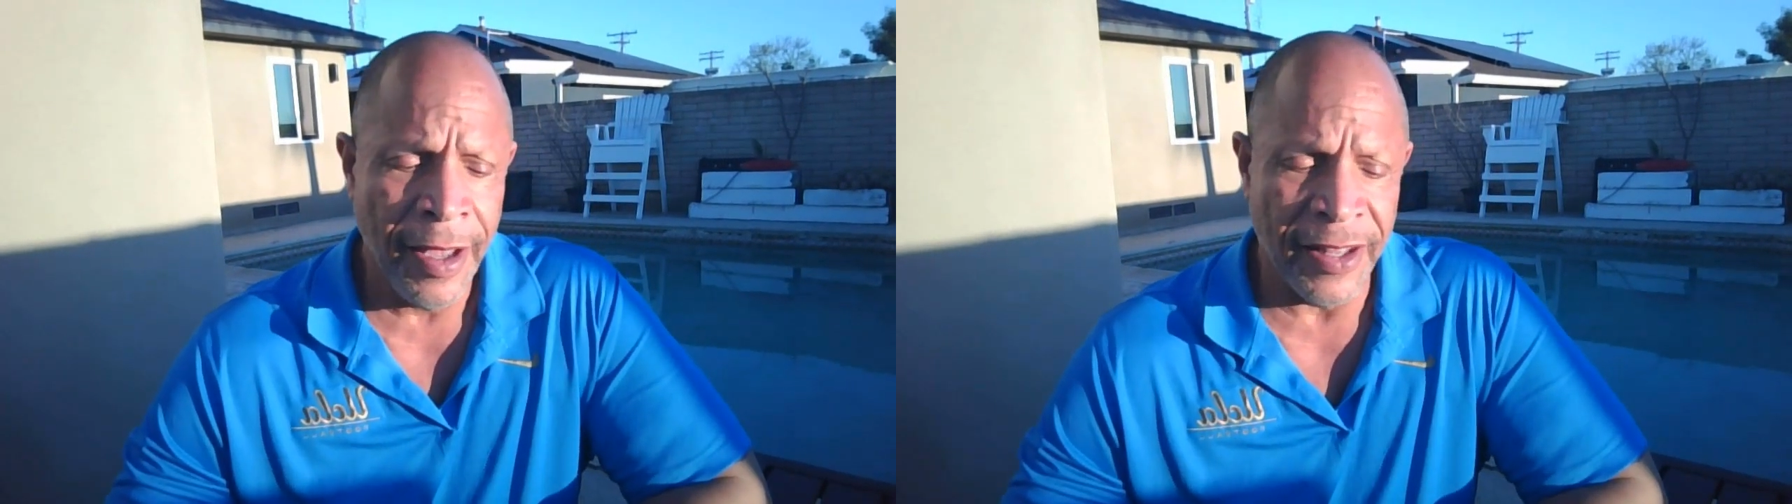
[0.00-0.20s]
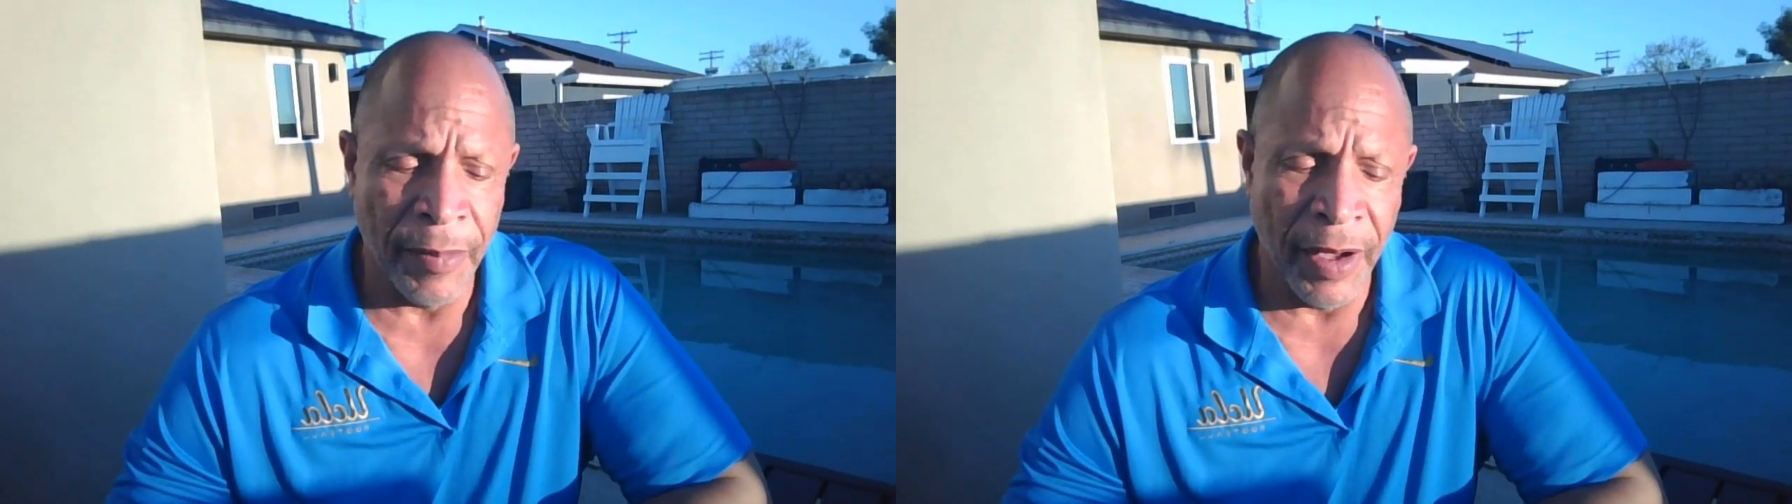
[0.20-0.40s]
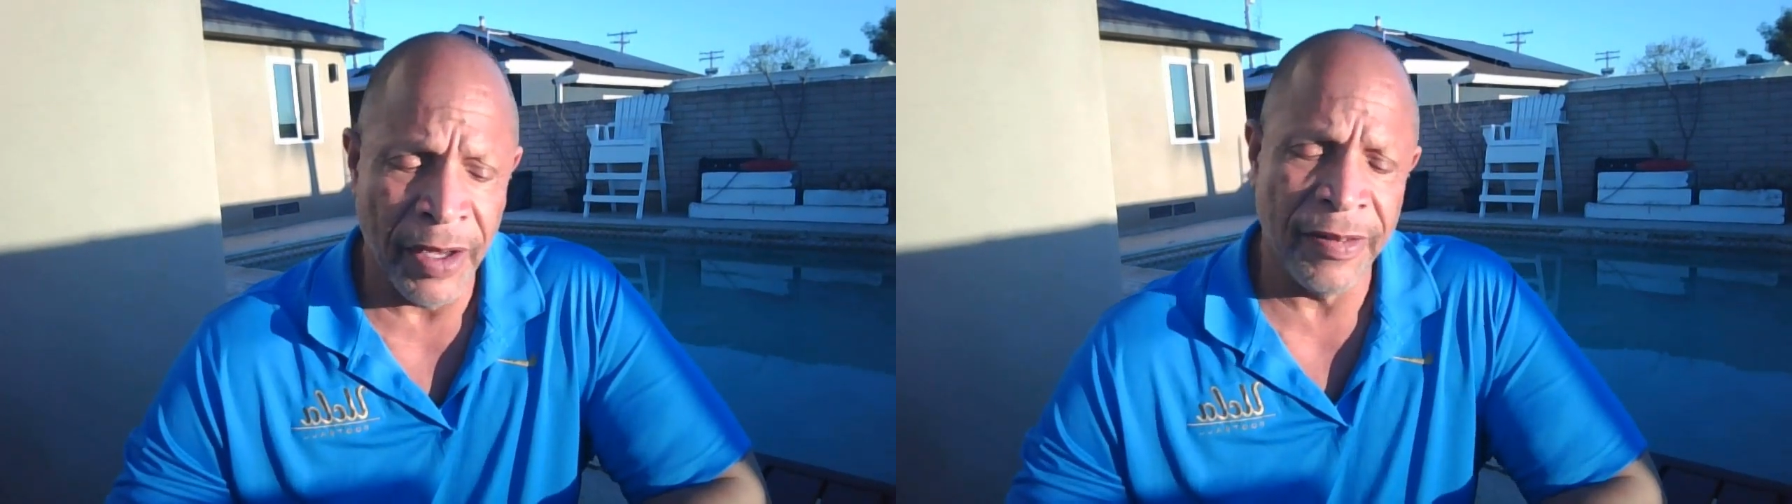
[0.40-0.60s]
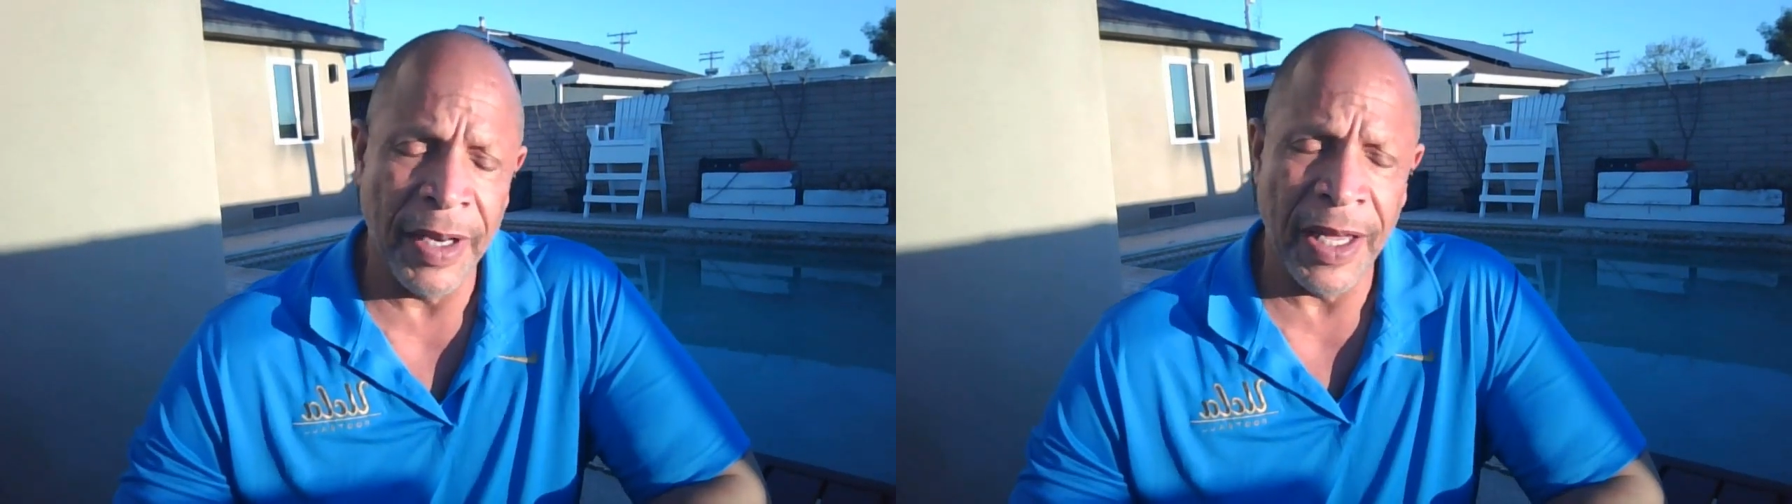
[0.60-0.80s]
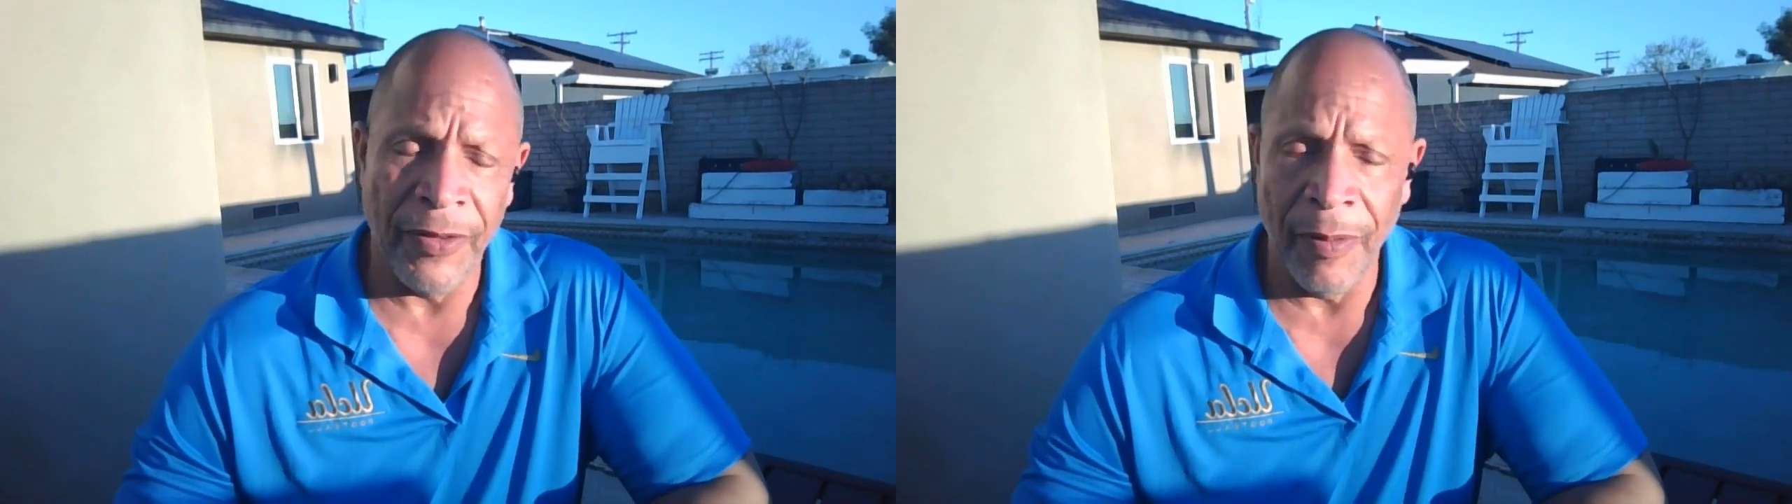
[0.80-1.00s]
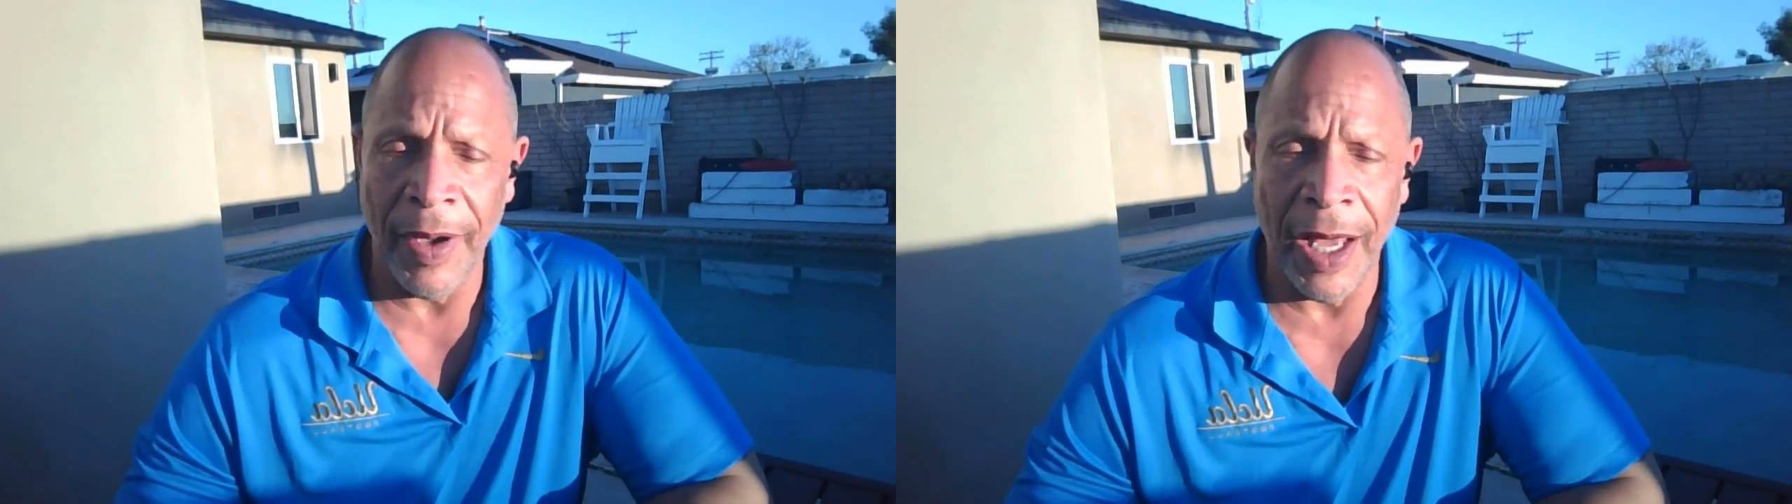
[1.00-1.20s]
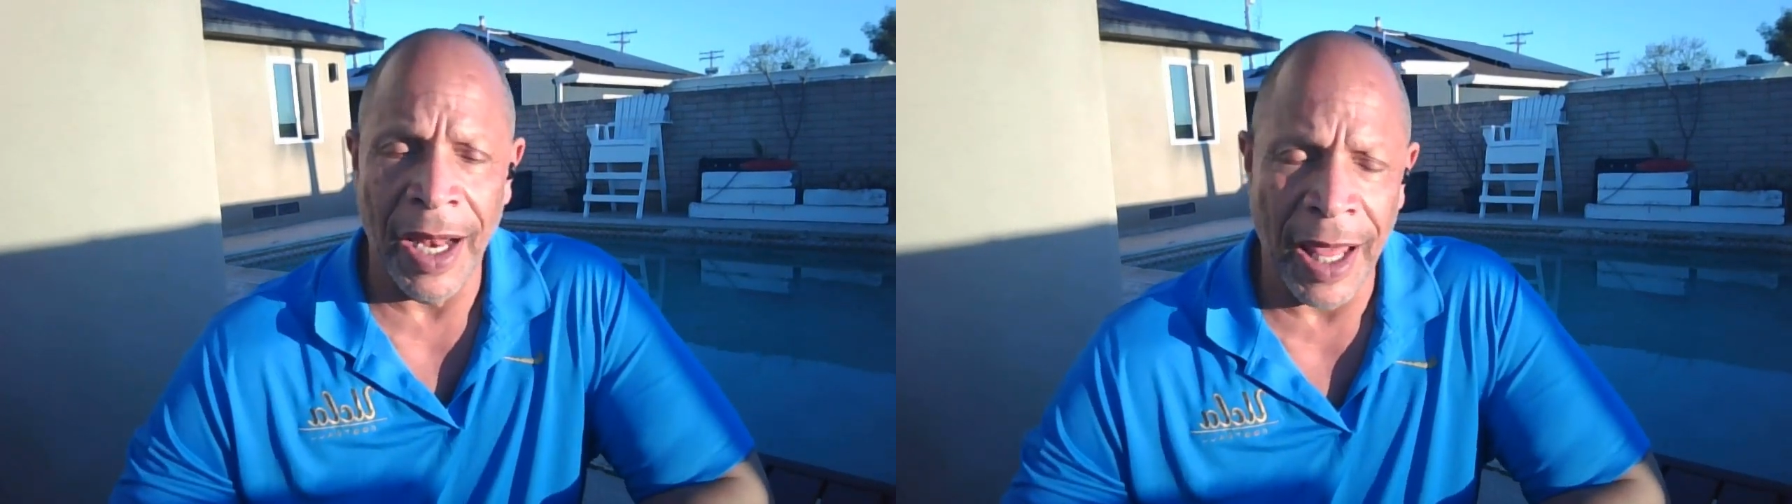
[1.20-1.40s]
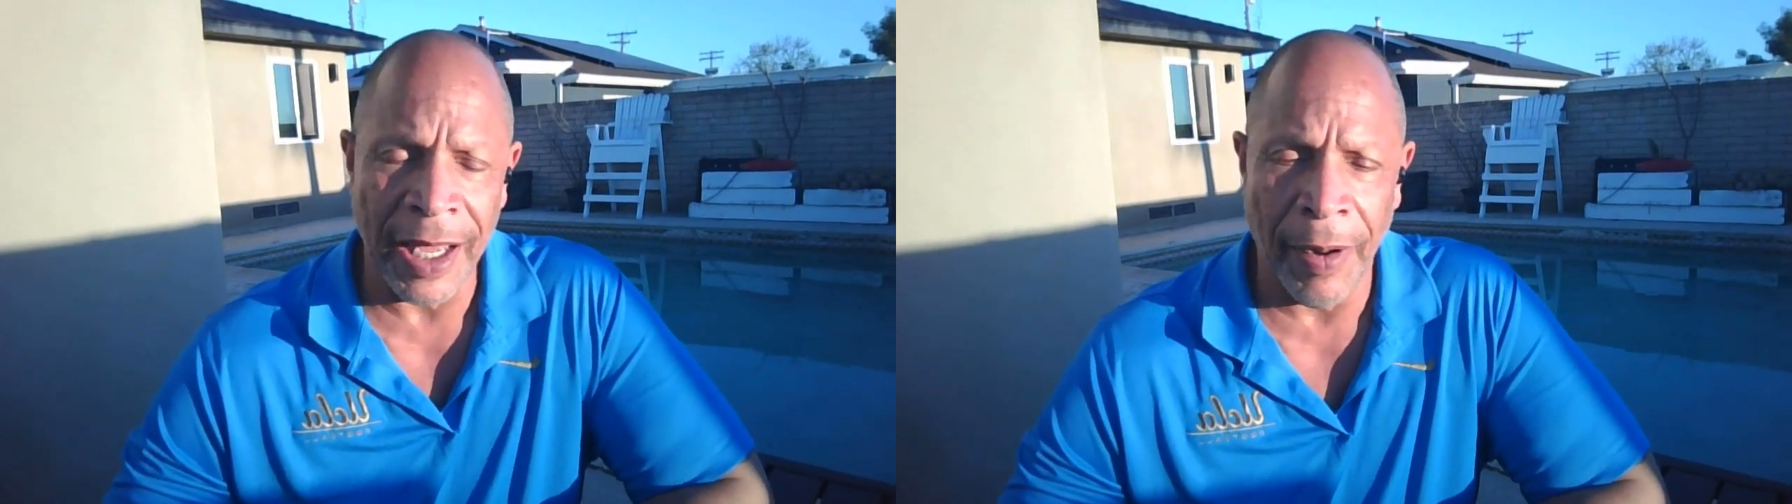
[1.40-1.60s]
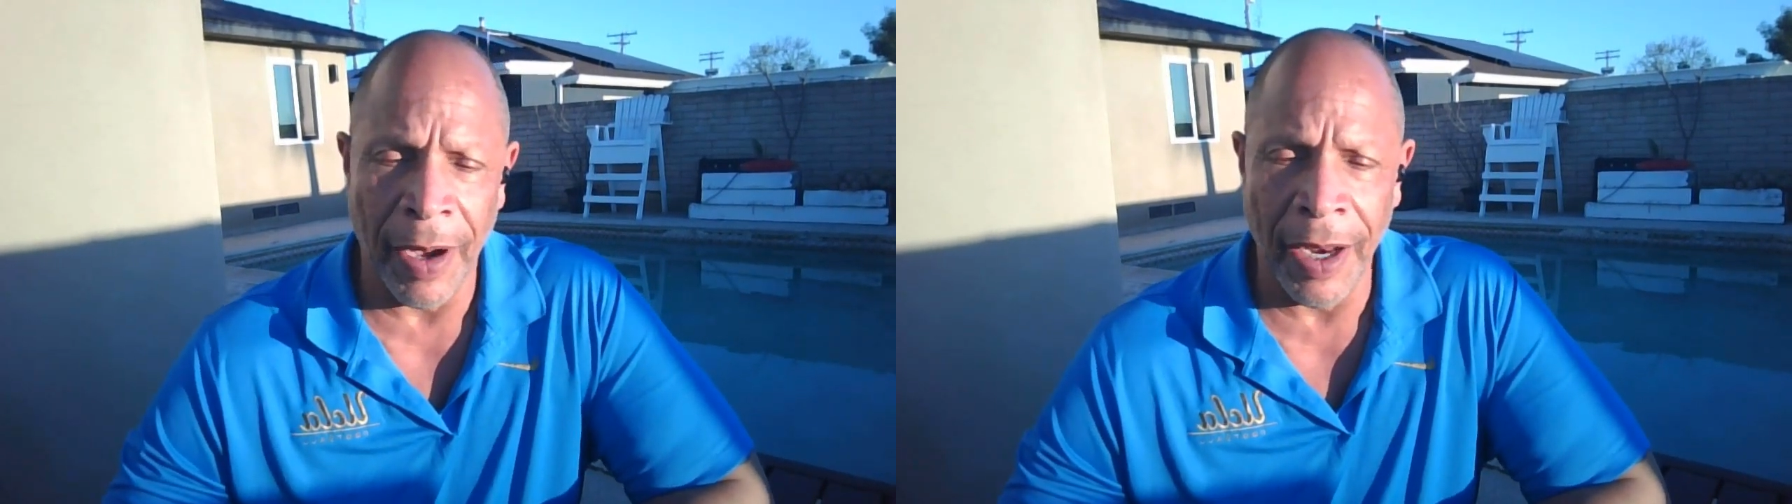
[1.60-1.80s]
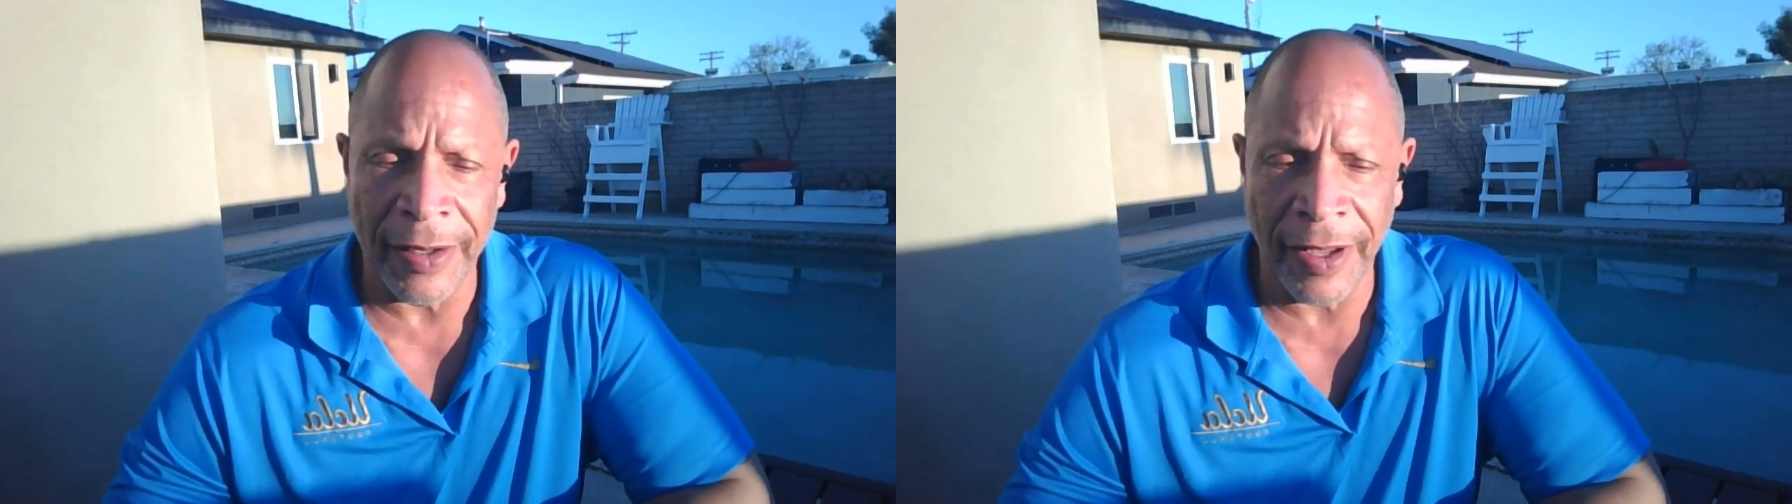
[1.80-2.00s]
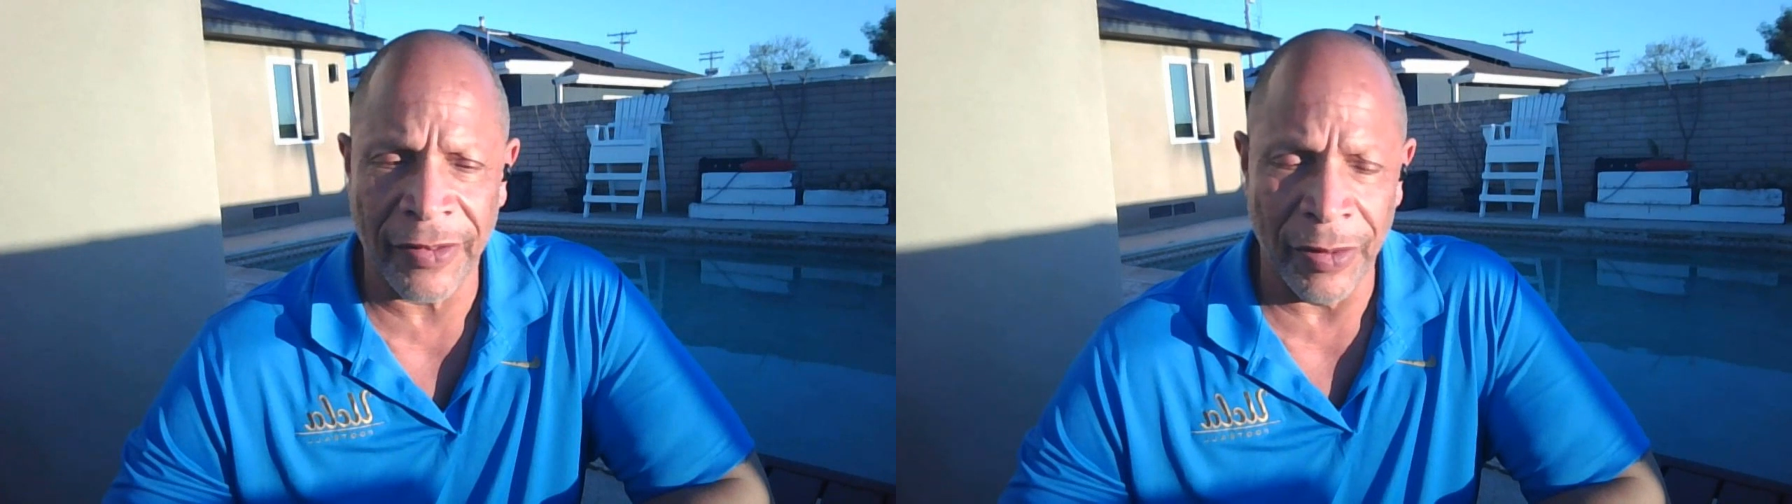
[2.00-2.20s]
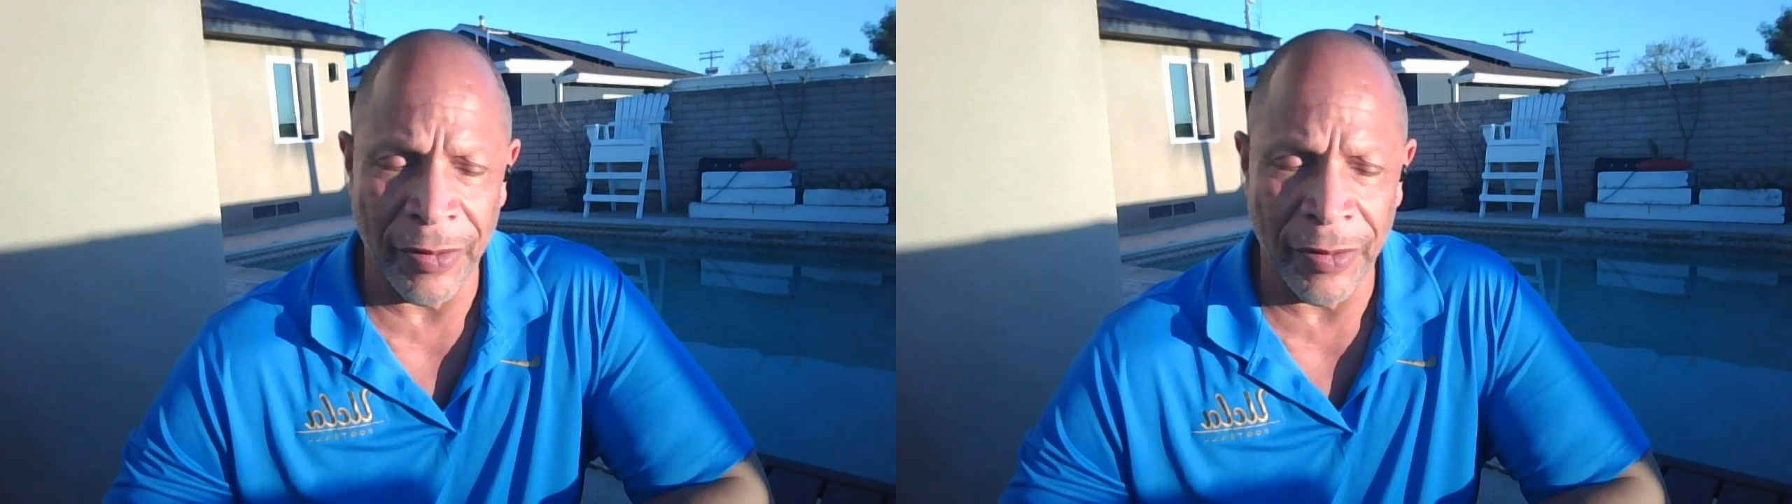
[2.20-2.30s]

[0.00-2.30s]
As much as many of you may not like politics